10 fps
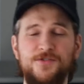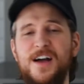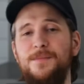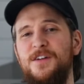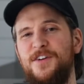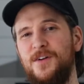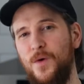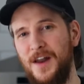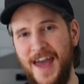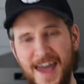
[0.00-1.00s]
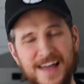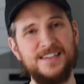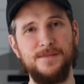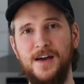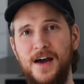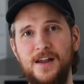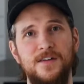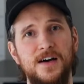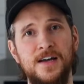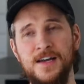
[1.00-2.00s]
tripod, you're gonna wanna hang some kind
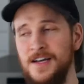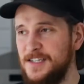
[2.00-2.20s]
of a